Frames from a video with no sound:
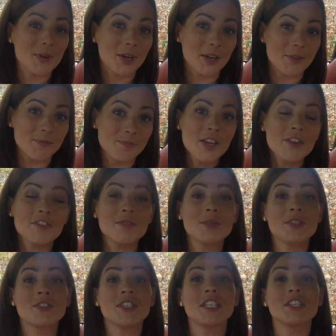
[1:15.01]
on. From the
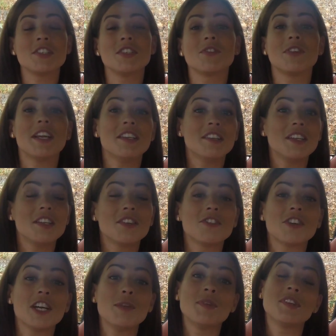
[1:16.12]
traditional racing
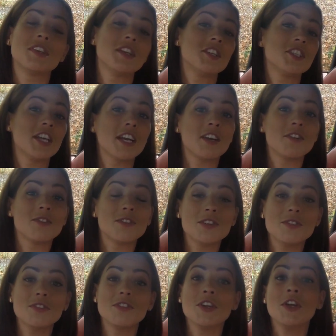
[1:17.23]
stripes to the checkered
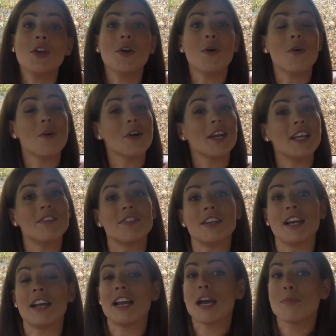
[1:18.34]
roof, or even
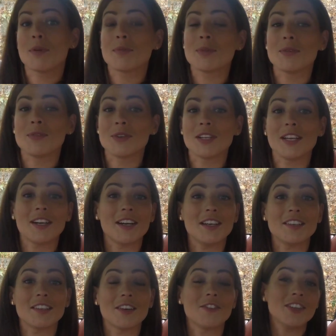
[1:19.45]
a leopard print one like I
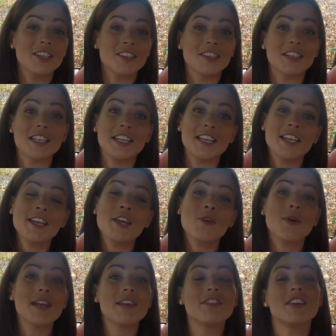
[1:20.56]
saw recently,
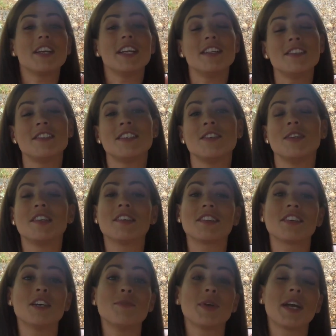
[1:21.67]
whatever you're into, it's the
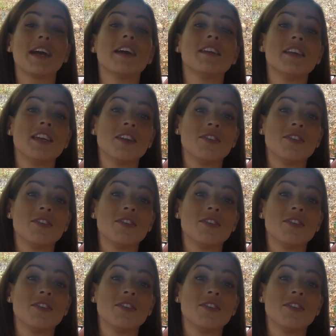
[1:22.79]
type of car that you